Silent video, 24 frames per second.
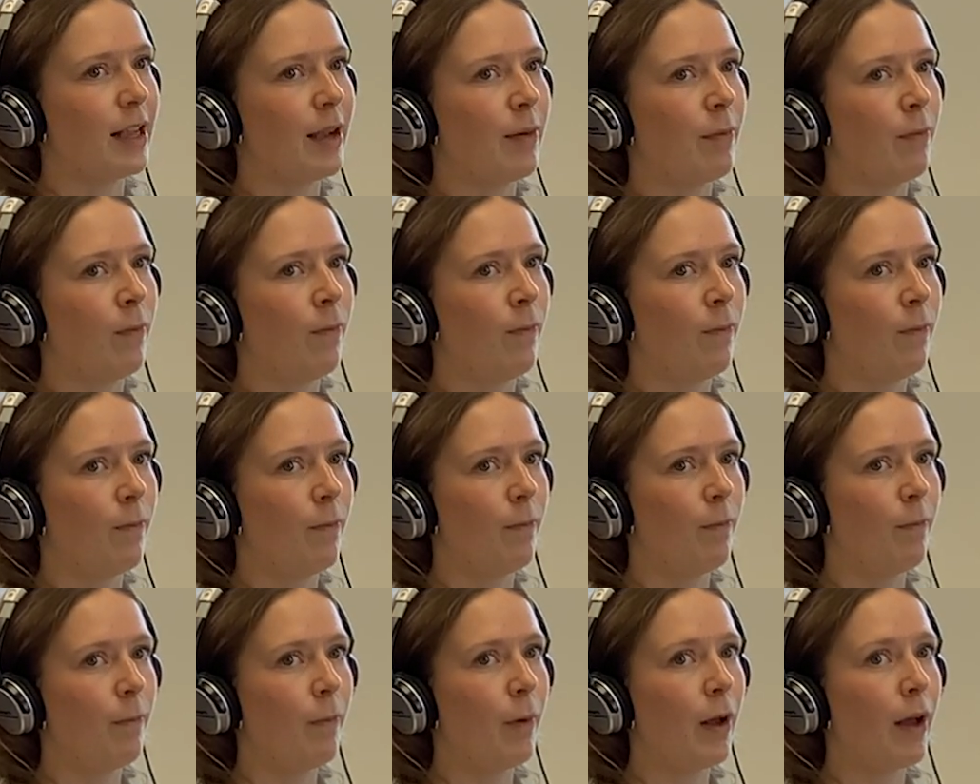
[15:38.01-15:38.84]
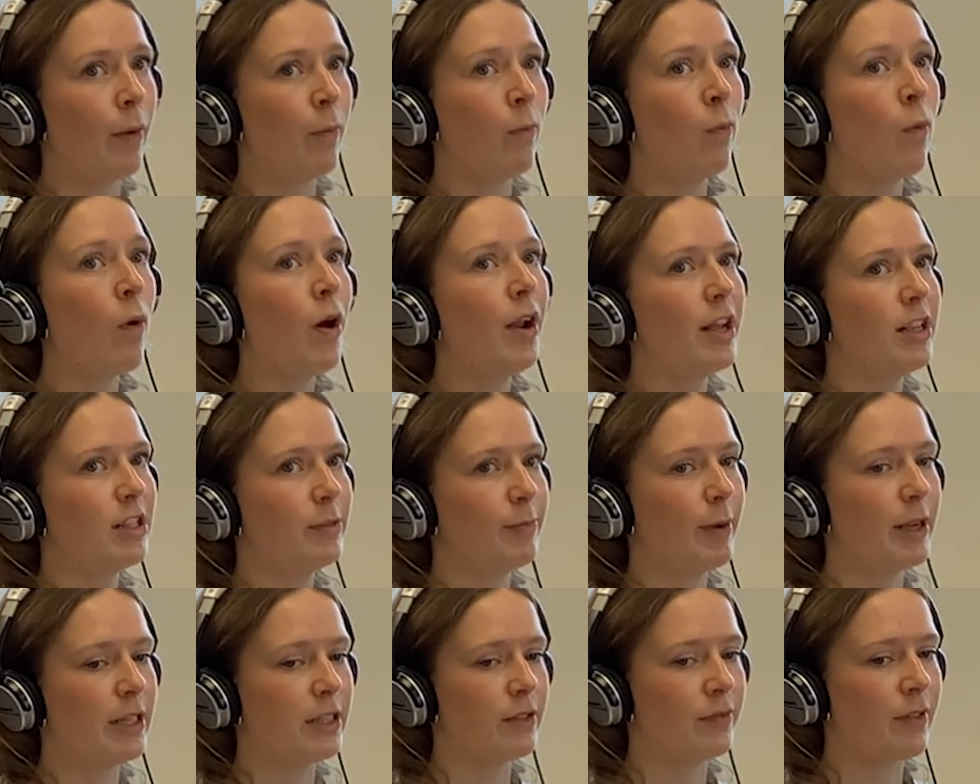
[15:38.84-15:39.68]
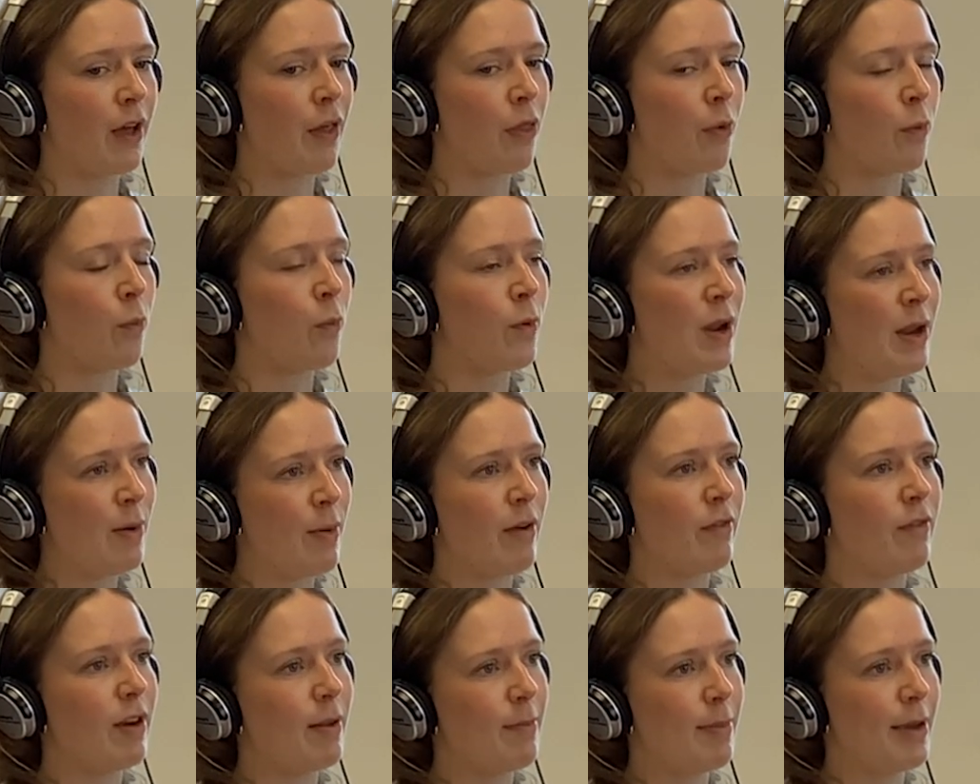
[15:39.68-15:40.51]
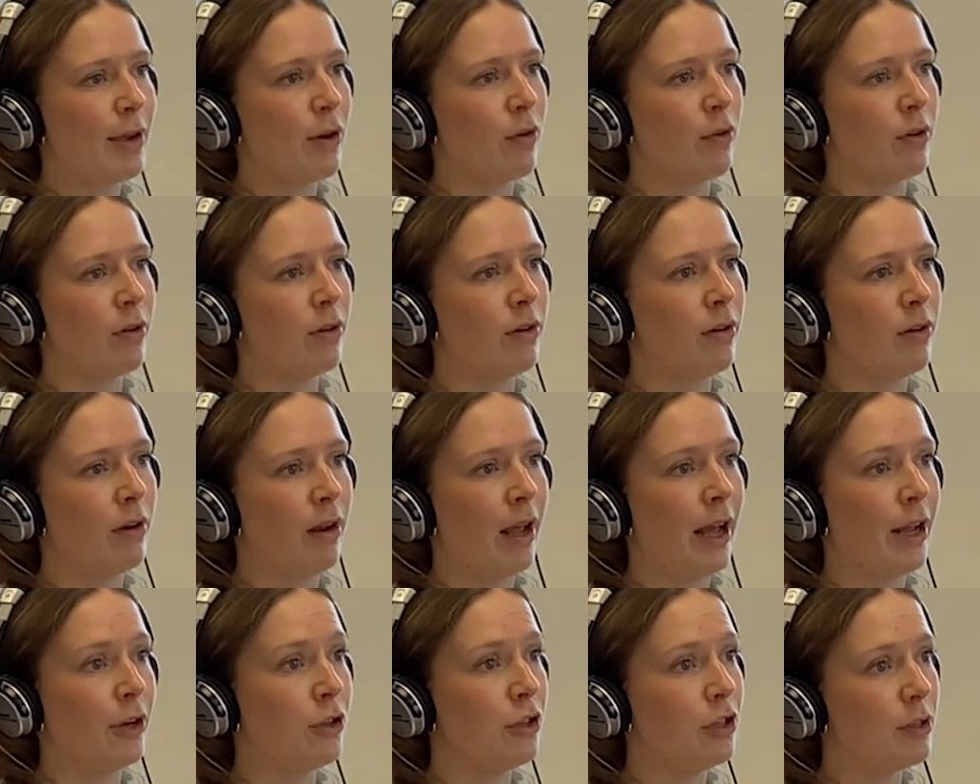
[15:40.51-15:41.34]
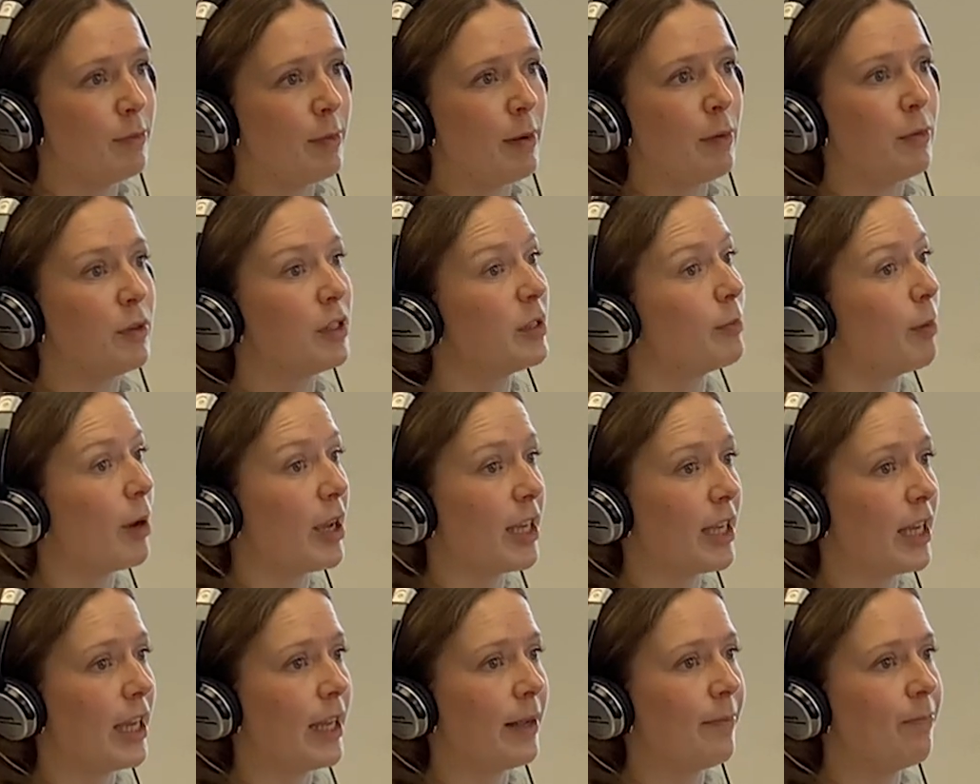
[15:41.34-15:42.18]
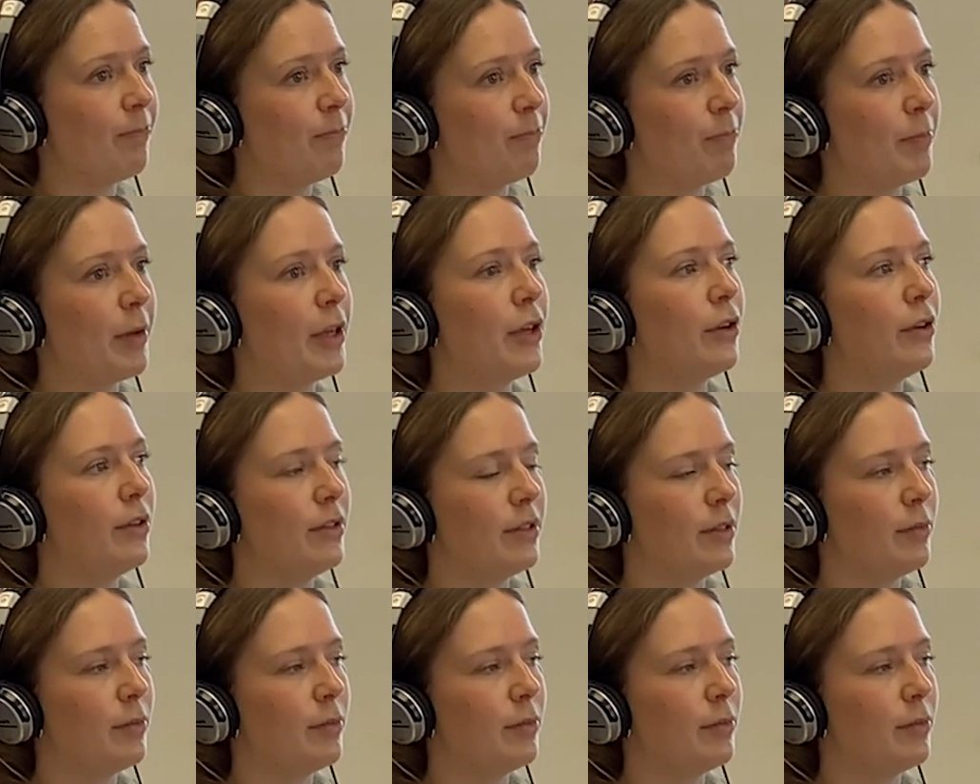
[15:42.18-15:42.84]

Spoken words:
And one aspect of that we went really big on at Newsbeat was spiking, because